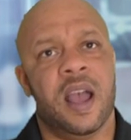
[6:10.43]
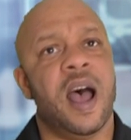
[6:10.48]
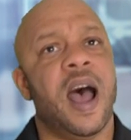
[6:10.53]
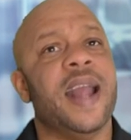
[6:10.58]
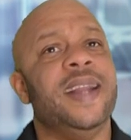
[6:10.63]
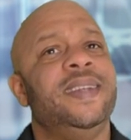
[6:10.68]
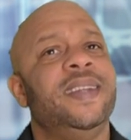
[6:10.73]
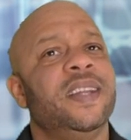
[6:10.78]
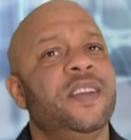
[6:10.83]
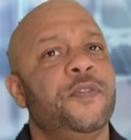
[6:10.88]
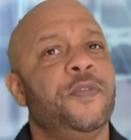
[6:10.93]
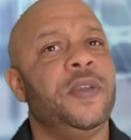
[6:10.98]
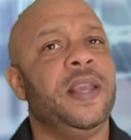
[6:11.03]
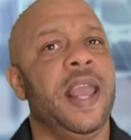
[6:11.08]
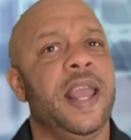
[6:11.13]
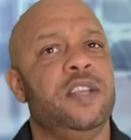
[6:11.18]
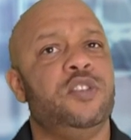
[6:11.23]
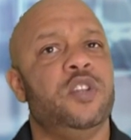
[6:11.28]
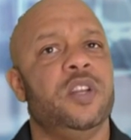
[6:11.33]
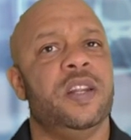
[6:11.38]

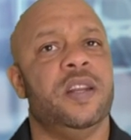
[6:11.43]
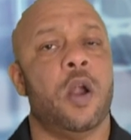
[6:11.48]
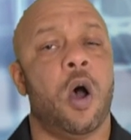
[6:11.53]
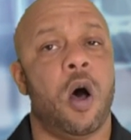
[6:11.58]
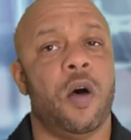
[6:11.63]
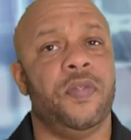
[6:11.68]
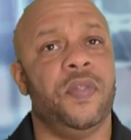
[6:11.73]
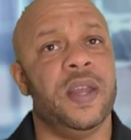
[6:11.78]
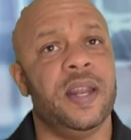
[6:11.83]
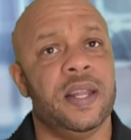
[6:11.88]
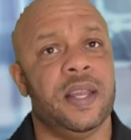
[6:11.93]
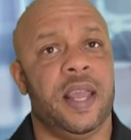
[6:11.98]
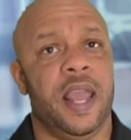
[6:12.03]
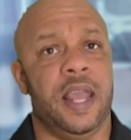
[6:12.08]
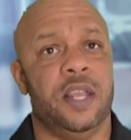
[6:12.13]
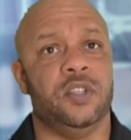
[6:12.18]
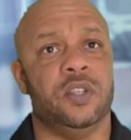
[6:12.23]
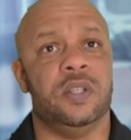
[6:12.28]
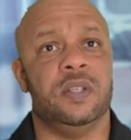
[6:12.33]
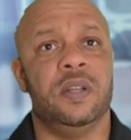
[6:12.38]
identification and
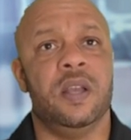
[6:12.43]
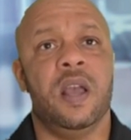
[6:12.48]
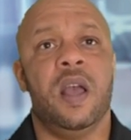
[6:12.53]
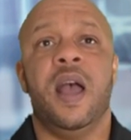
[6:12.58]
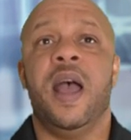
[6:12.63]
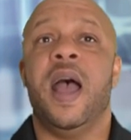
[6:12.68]
authentication,